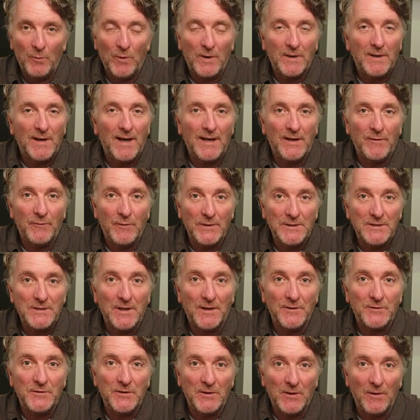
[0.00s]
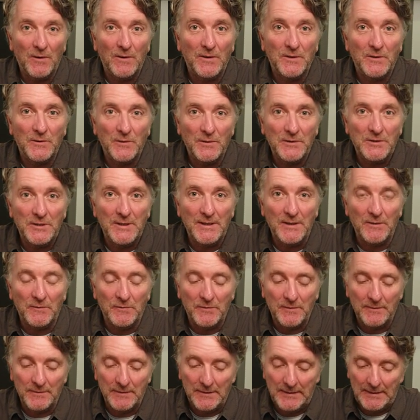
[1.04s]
what kind of results you're going to achieve.